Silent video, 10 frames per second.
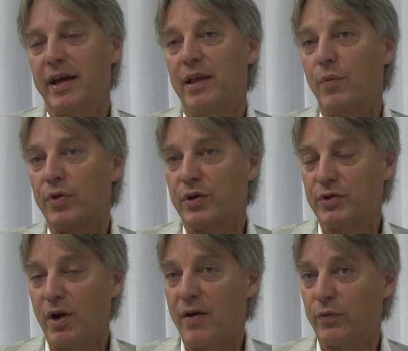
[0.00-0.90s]
And then with our
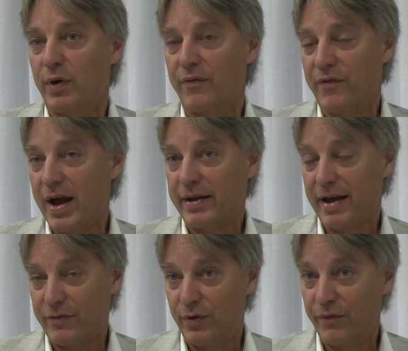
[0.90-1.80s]
software, in fact,
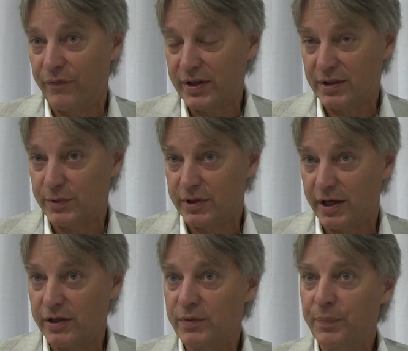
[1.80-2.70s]
after you fix the
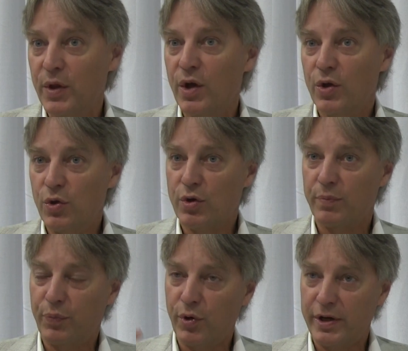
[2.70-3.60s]
mistakes, you
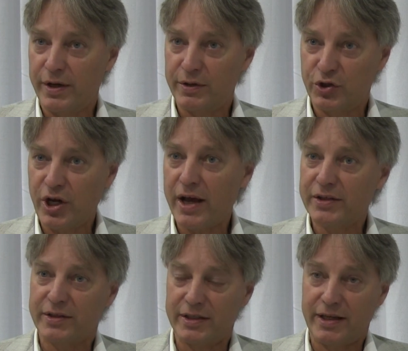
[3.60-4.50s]
can put in
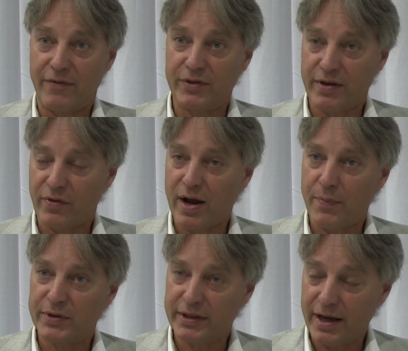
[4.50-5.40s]
checks that say if this ever
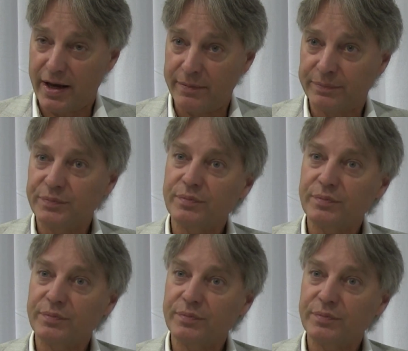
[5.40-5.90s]
happens again,